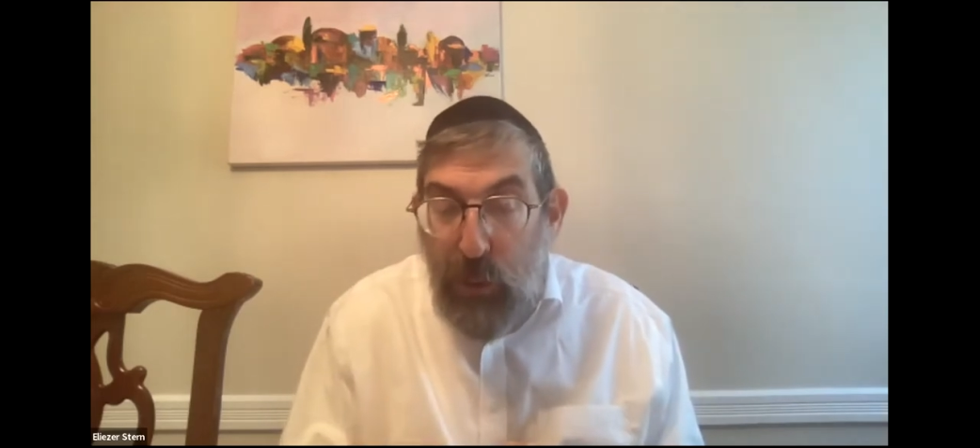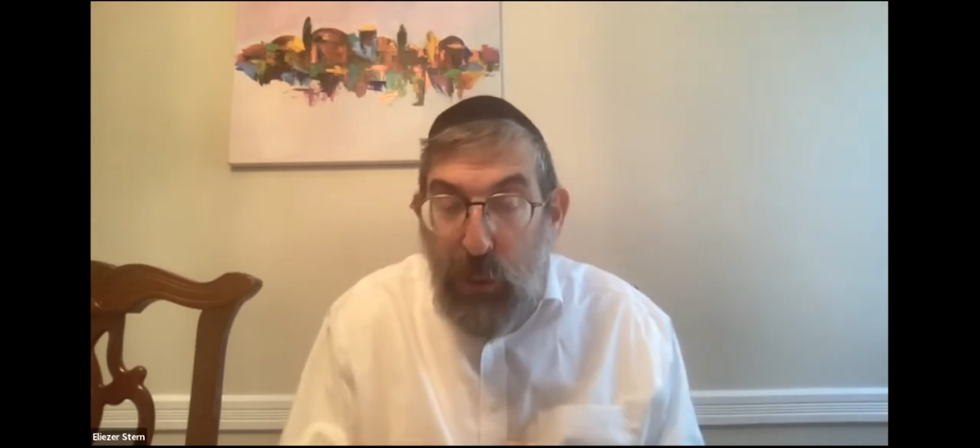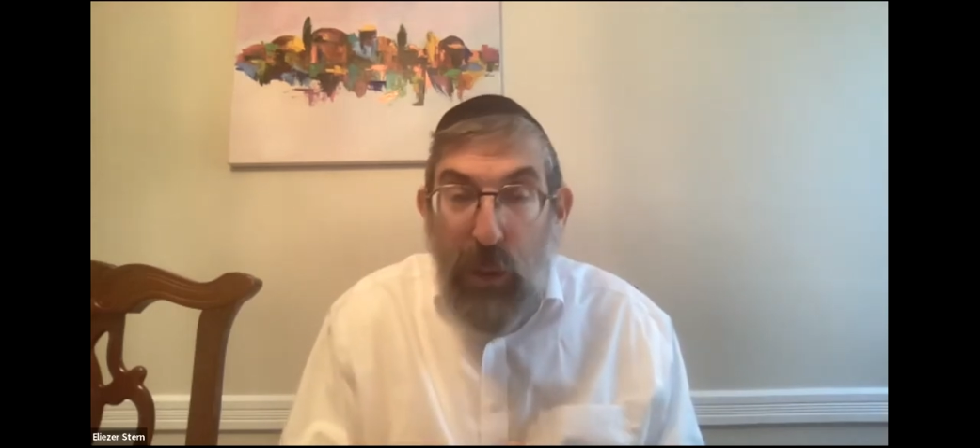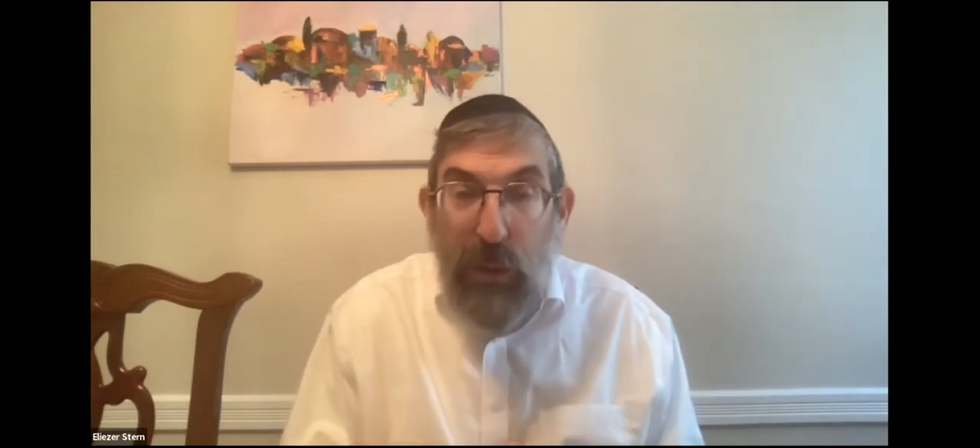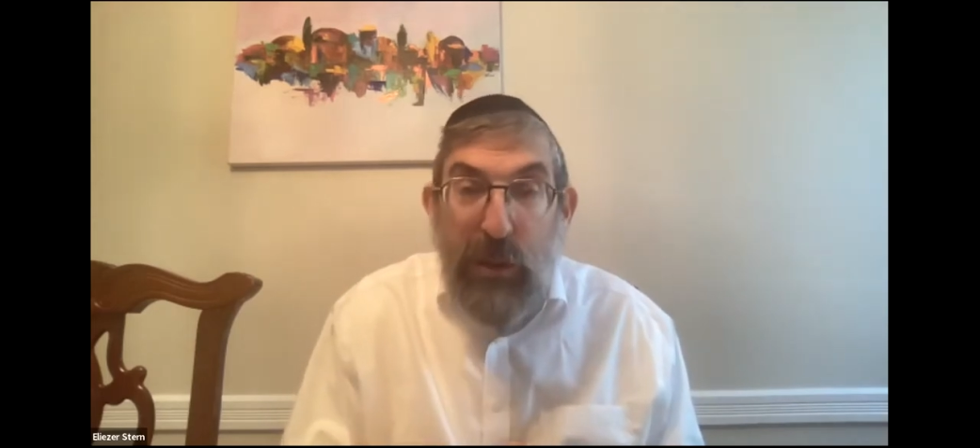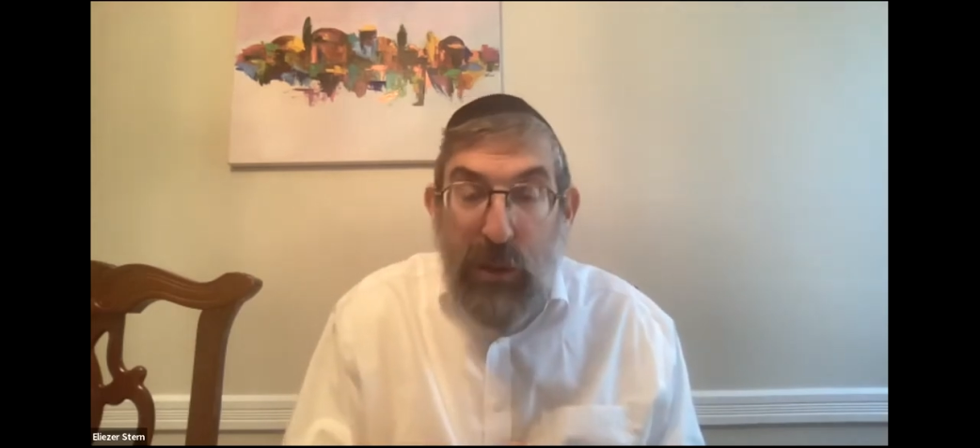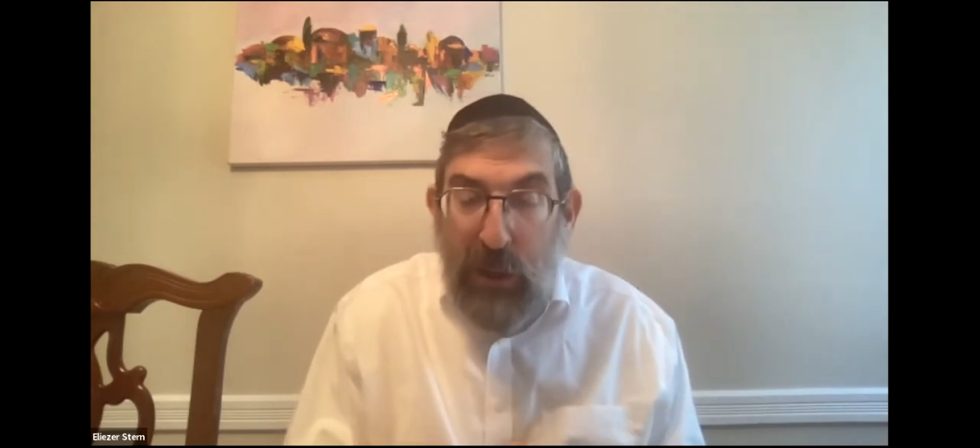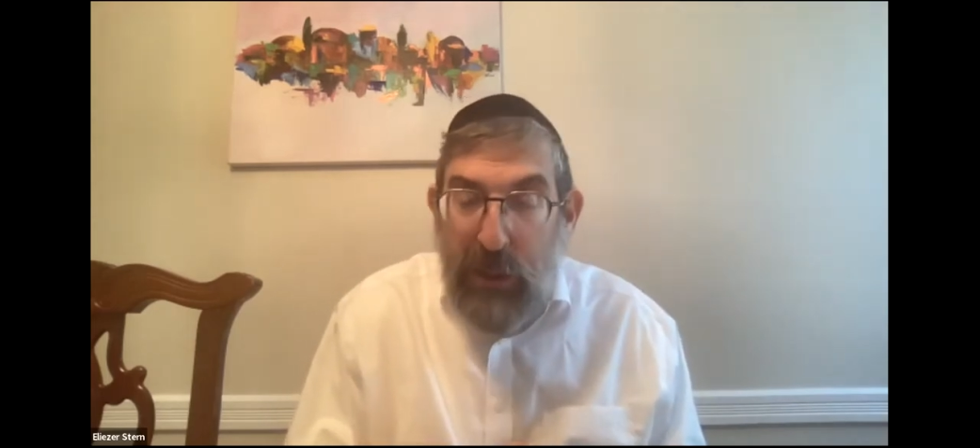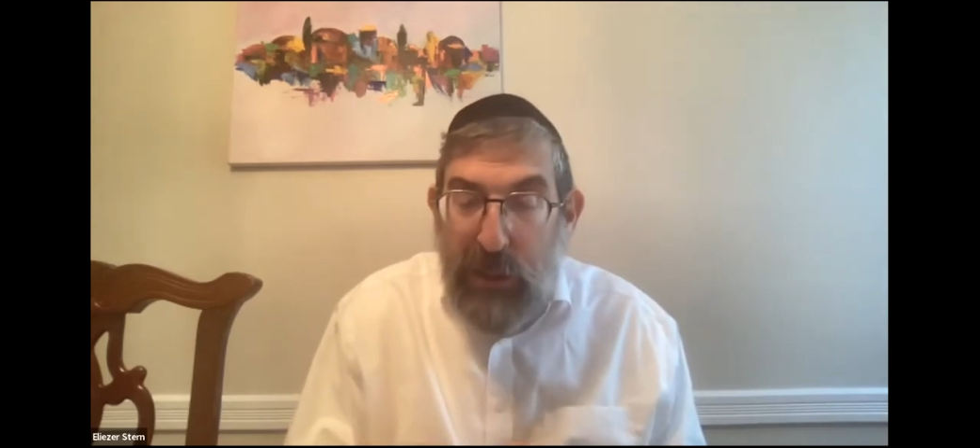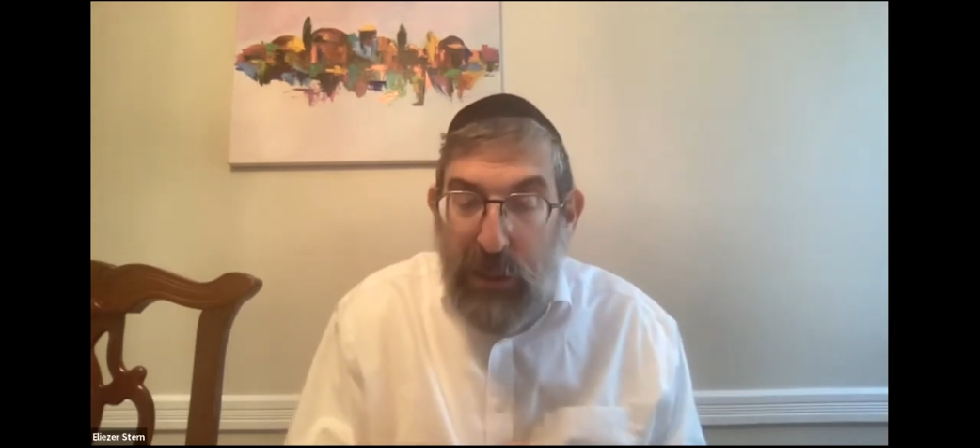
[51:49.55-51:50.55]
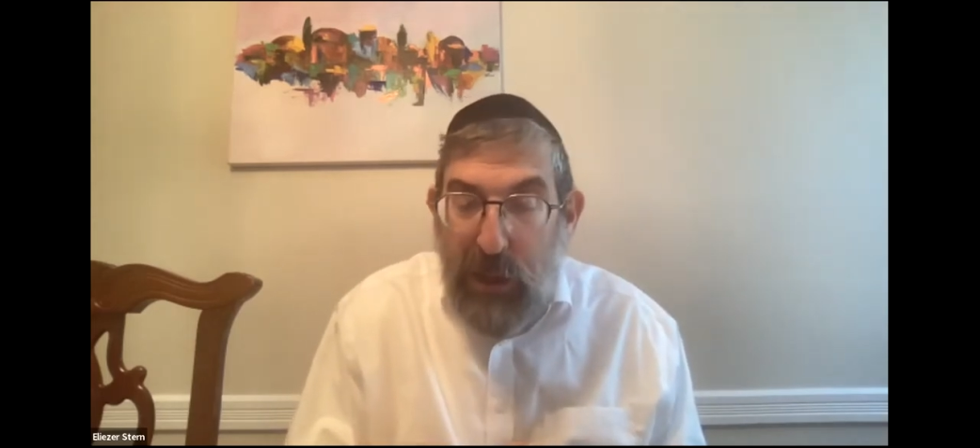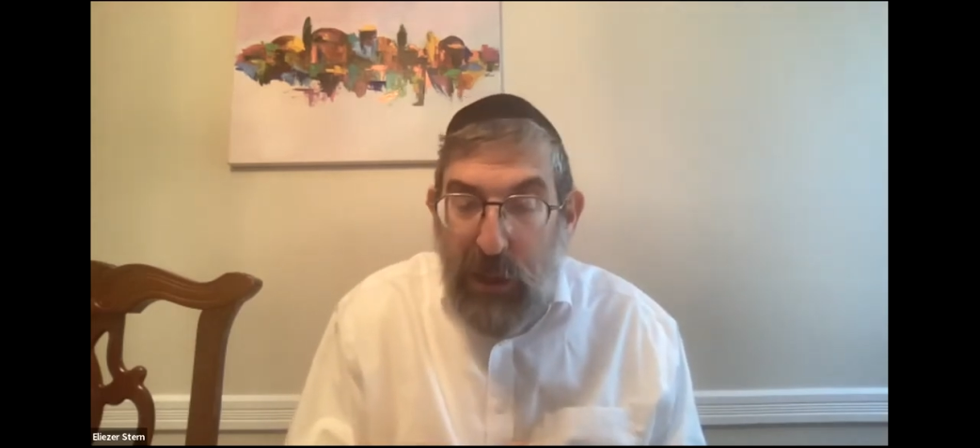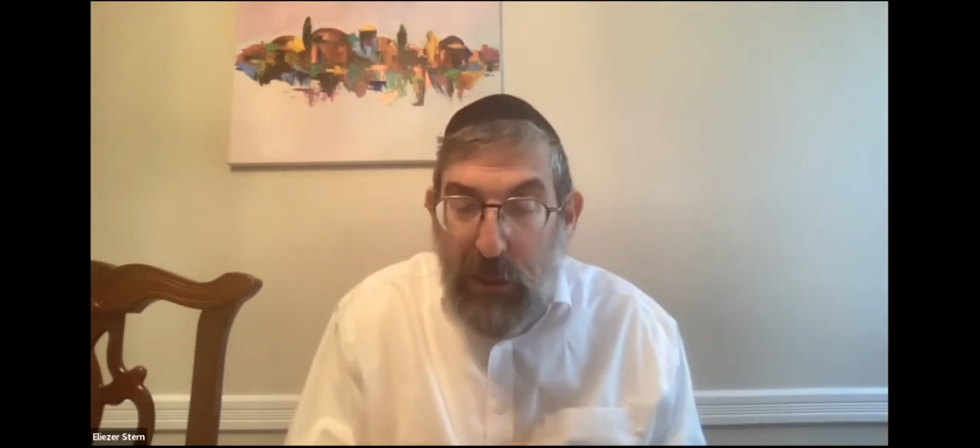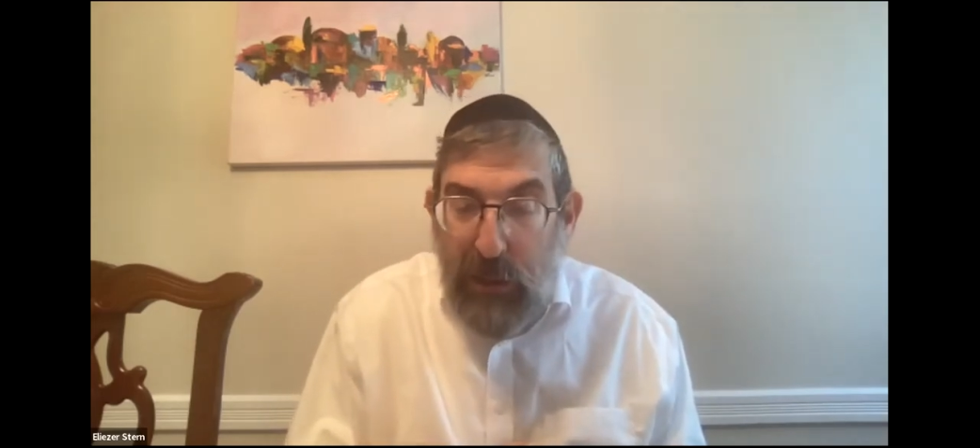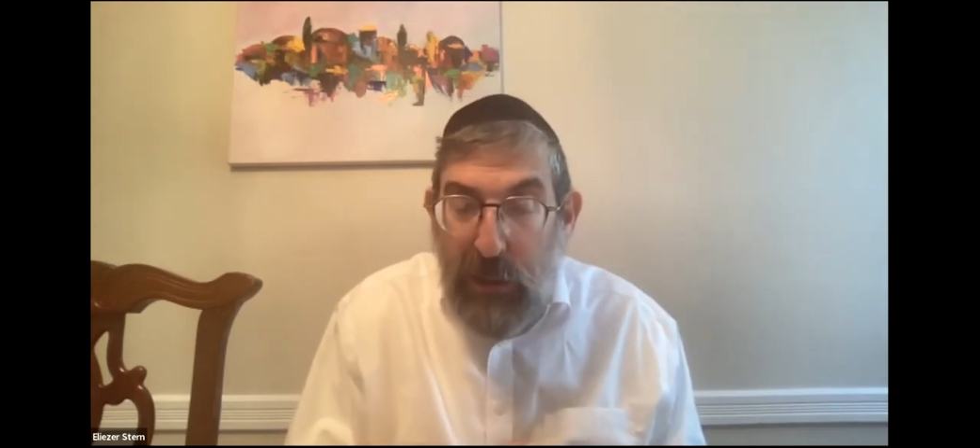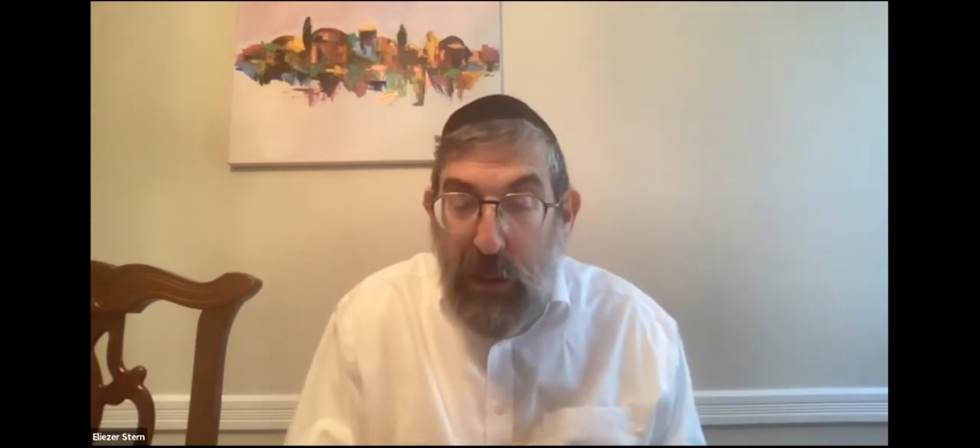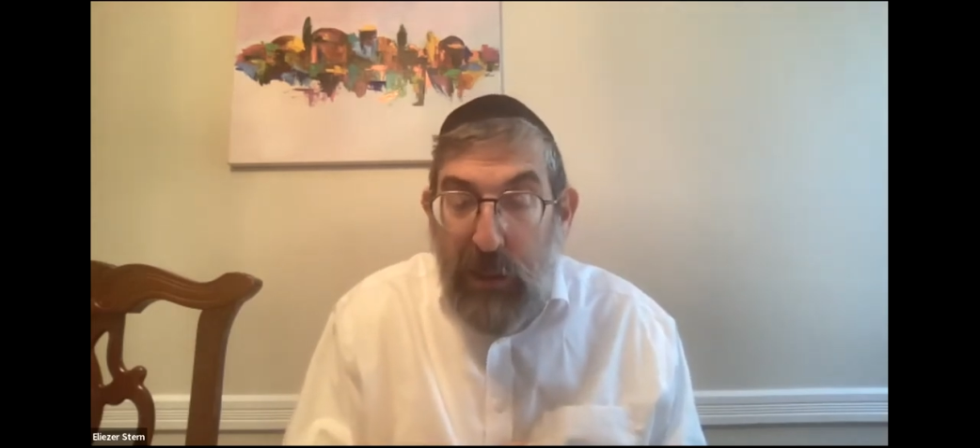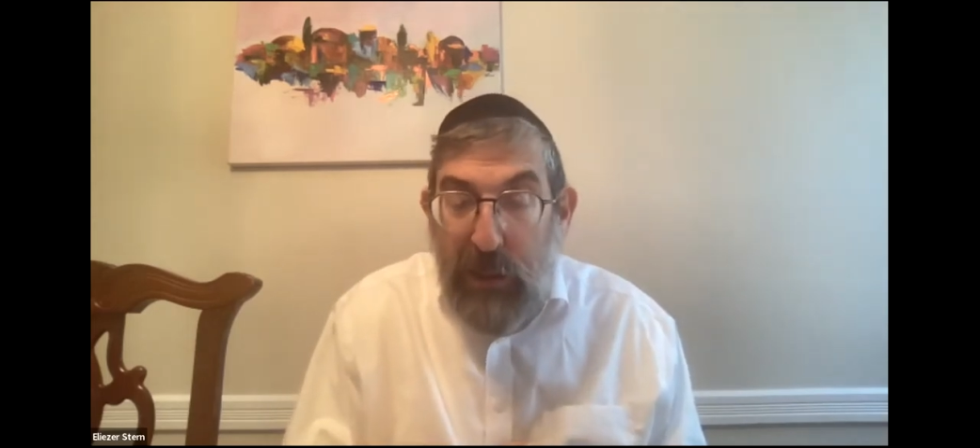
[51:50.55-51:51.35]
who hold the child is a chalol,